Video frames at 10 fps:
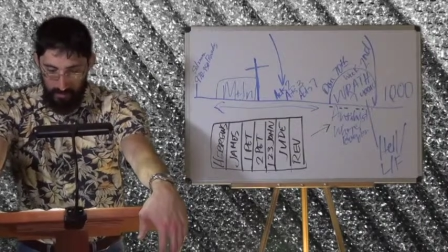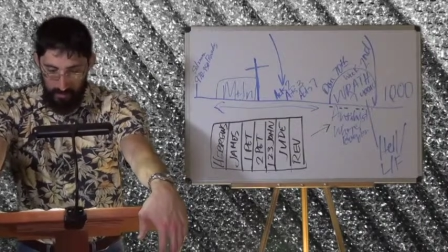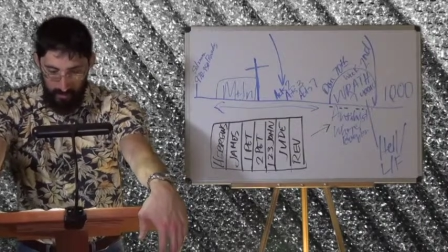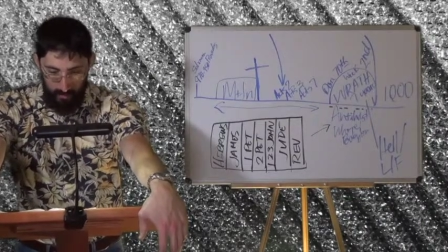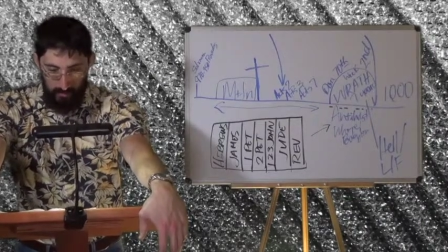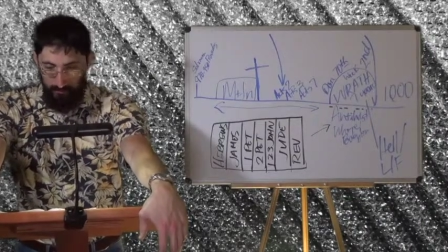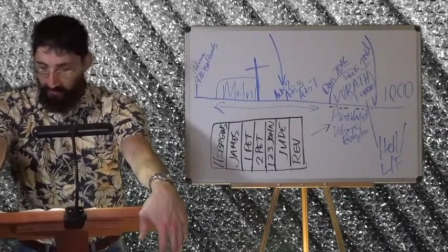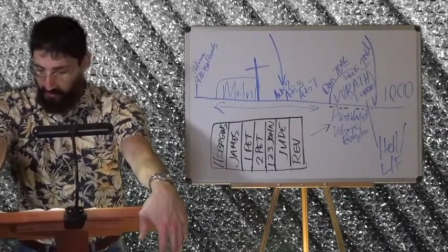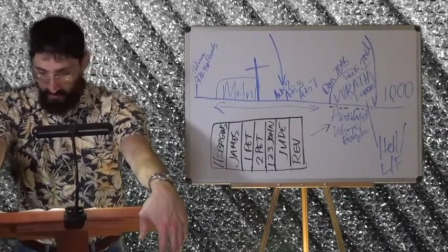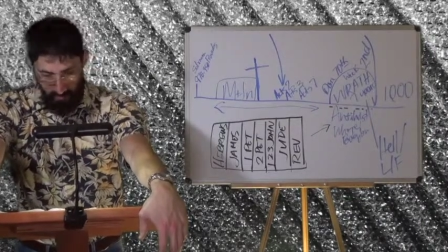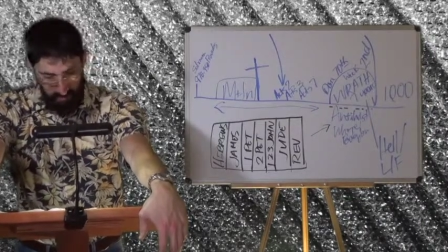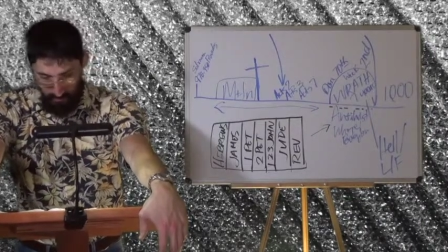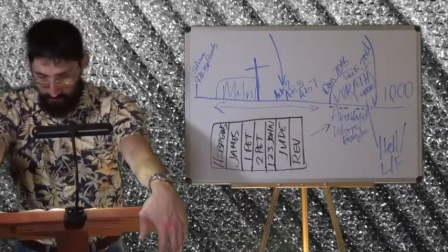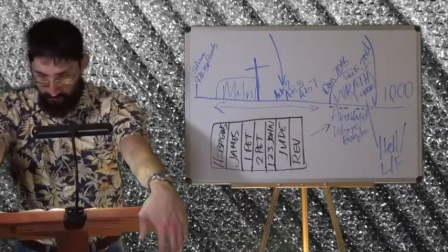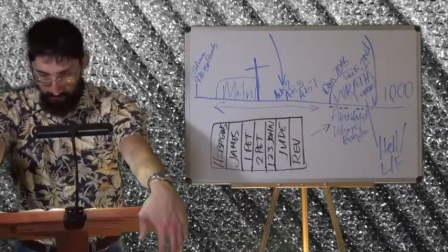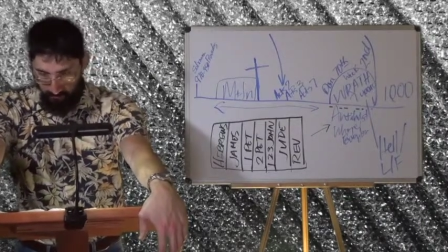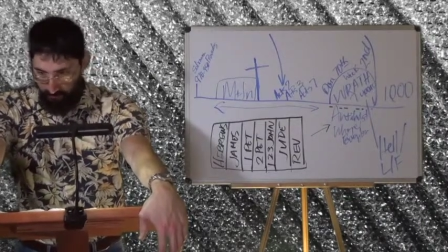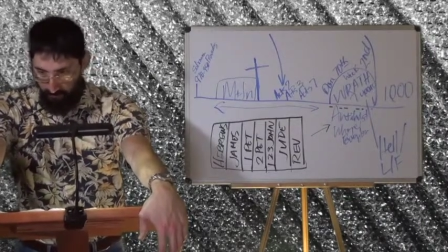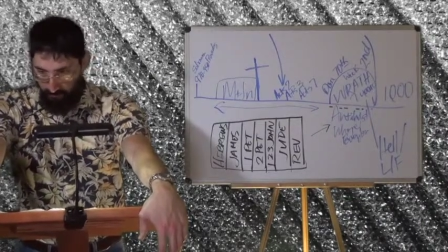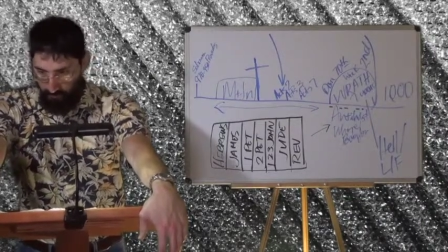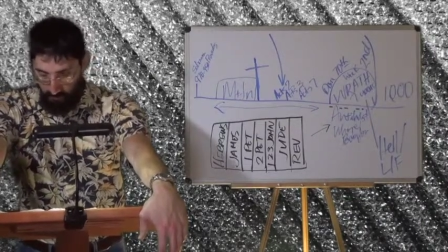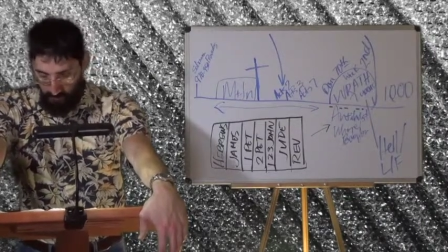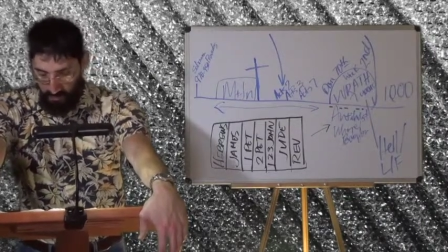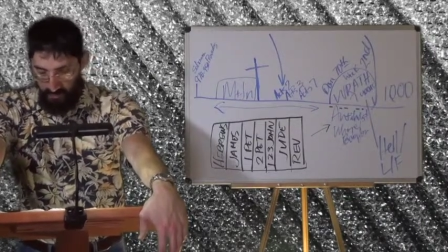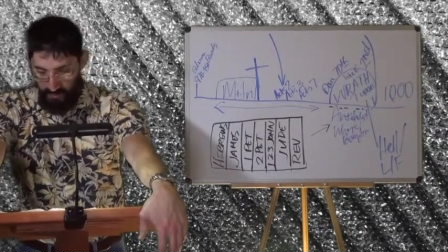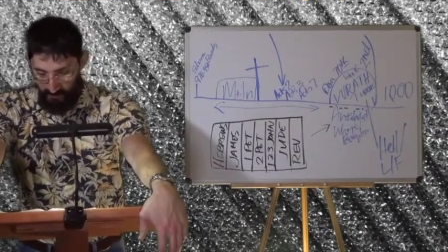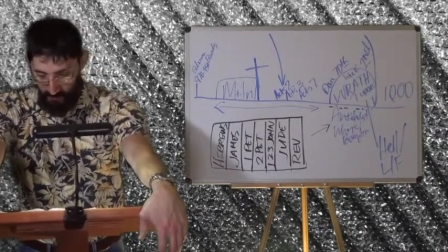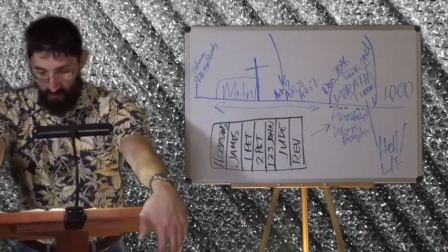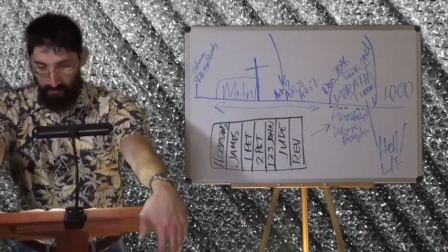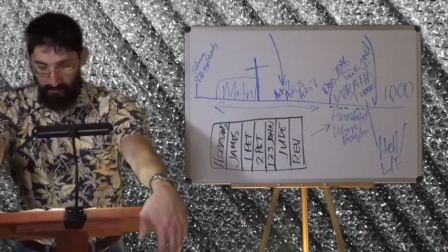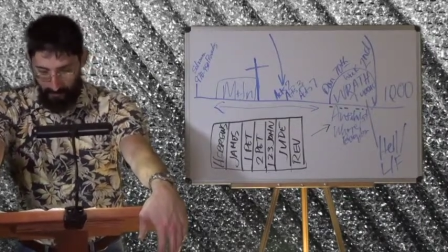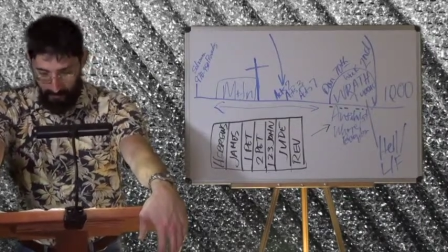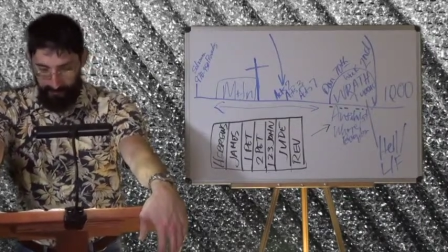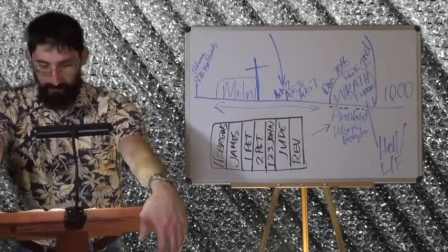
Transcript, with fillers: no defense. He's vulnerable.